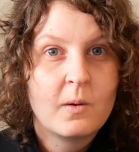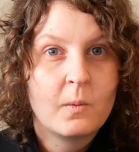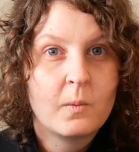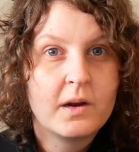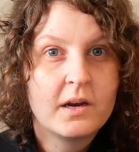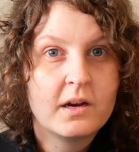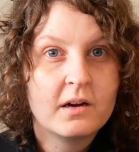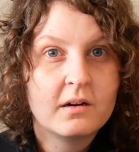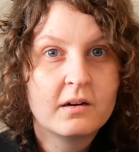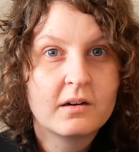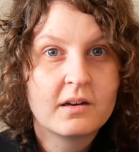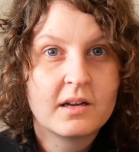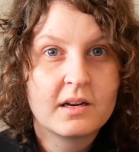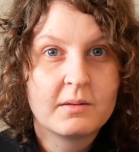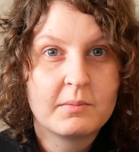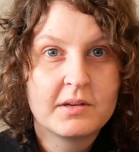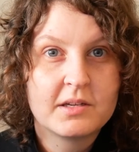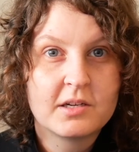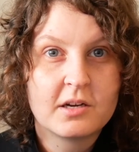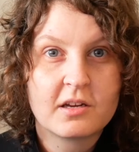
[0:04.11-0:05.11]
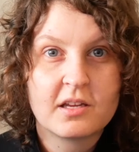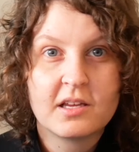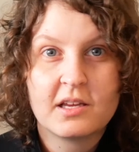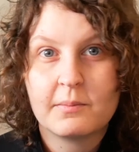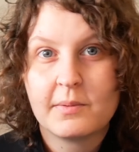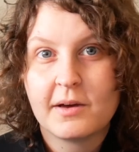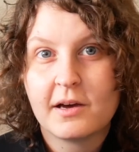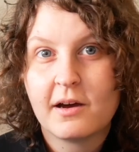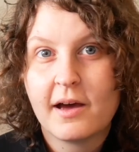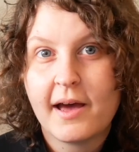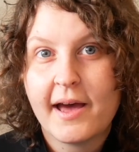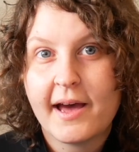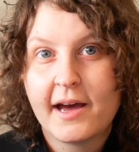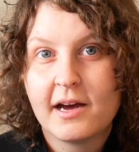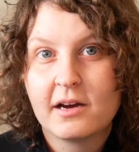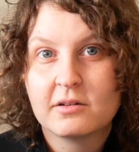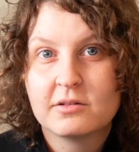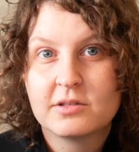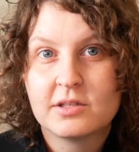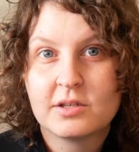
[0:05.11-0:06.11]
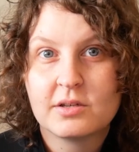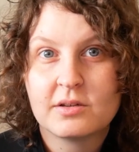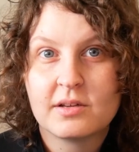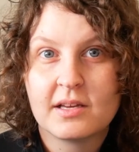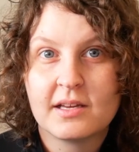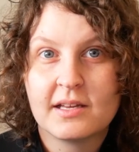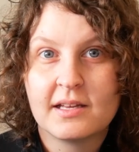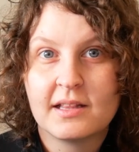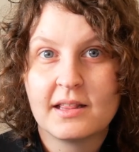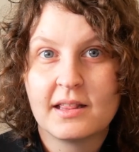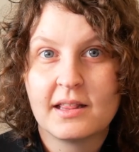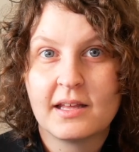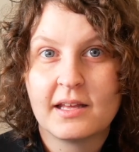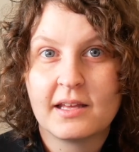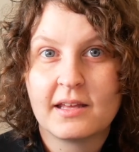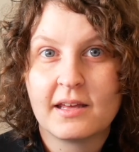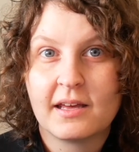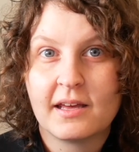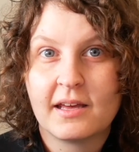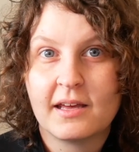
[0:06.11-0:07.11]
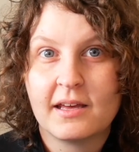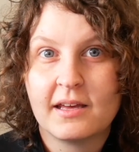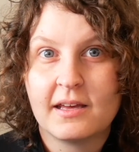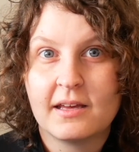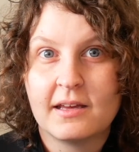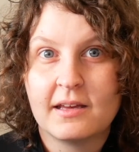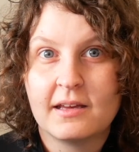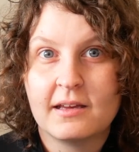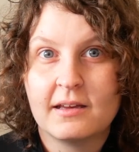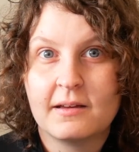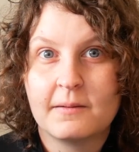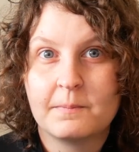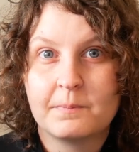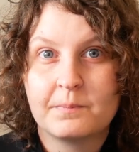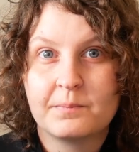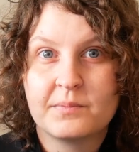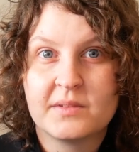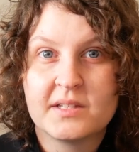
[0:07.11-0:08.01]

we're going to be talking about how to get like a